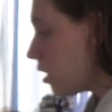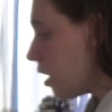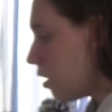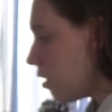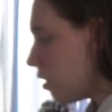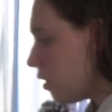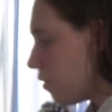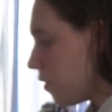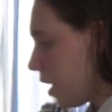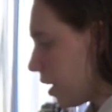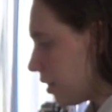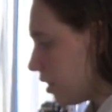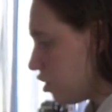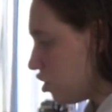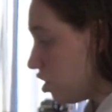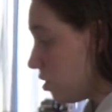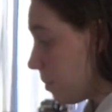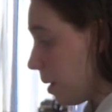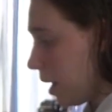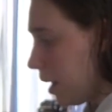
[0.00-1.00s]
scared of the fact that
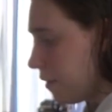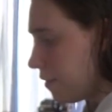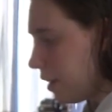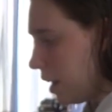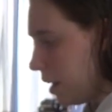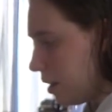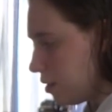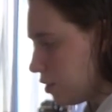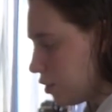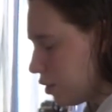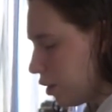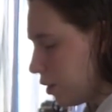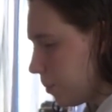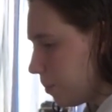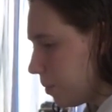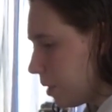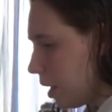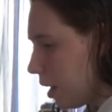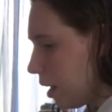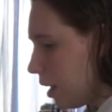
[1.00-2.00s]
she may have cancer.
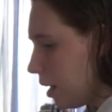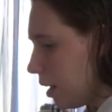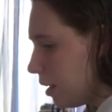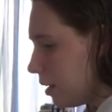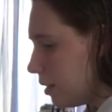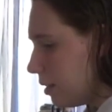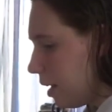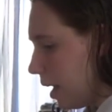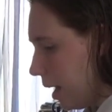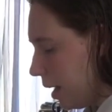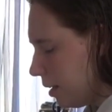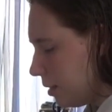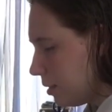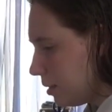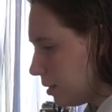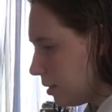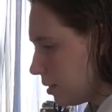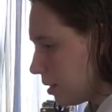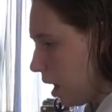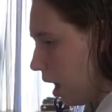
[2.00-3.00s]

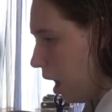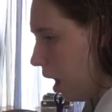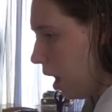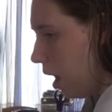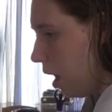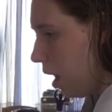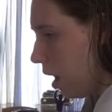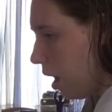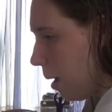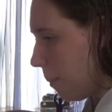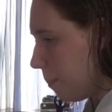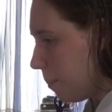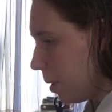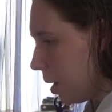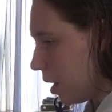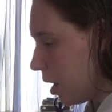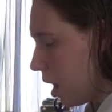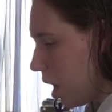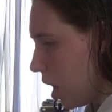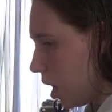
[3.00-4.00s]
Yes,
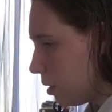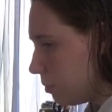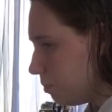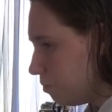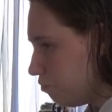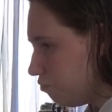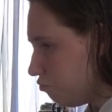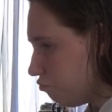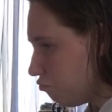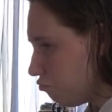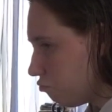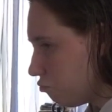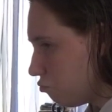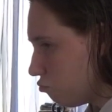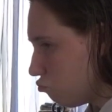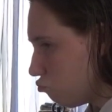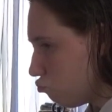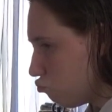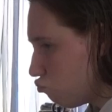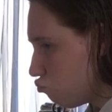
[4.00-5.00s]
but
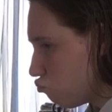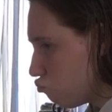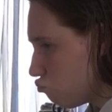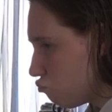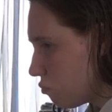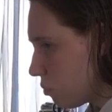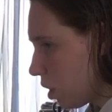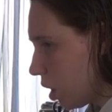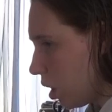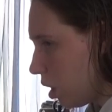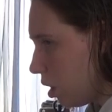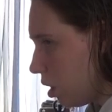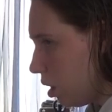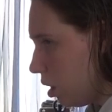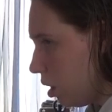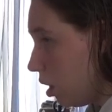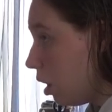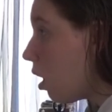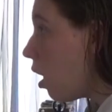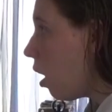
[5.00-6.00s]

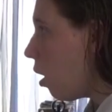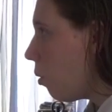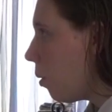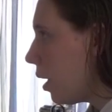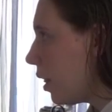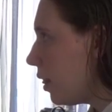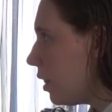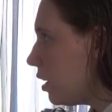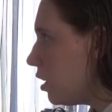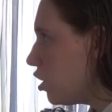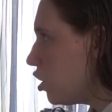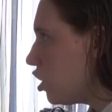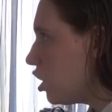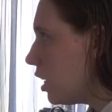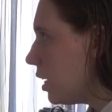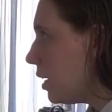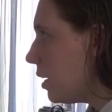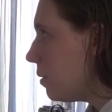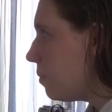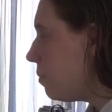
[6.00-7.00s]
you know, at least
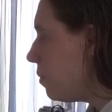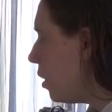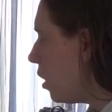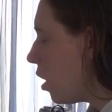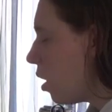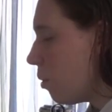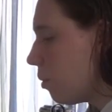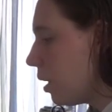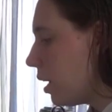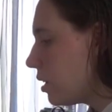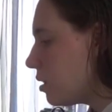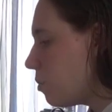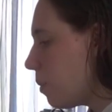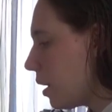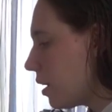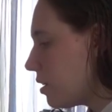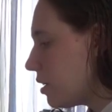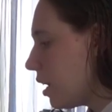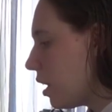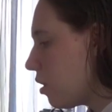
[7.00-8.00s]
she, you know, gets
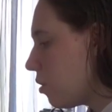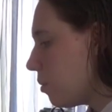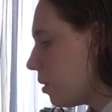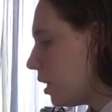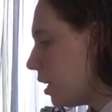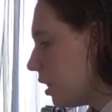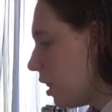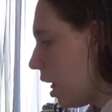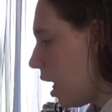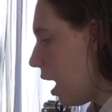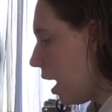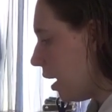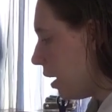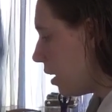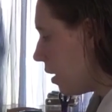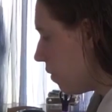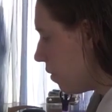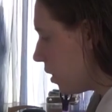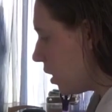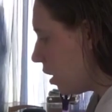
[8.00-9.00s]
back together with Eli
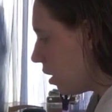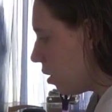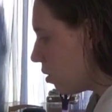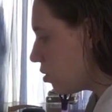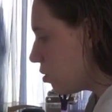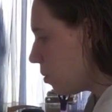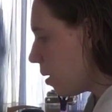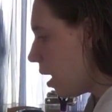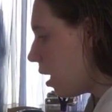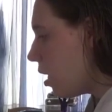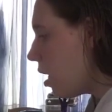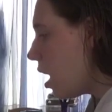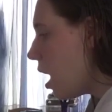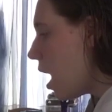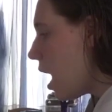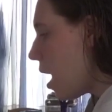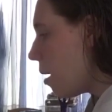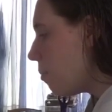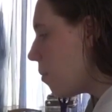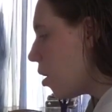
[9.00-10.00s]
and everything goes well.
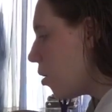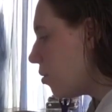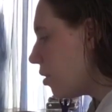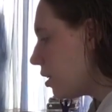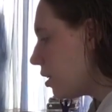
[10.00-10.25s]
And Mo